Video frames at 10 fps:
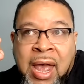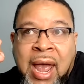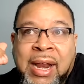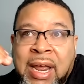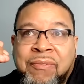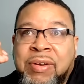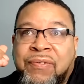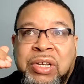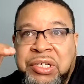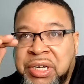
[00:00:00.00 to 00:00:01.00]
And even
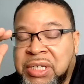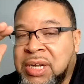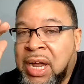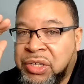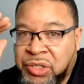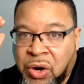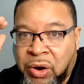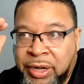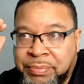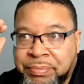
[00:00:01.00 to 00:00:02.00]
if it just got
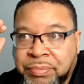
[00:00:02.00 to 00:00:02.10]
started,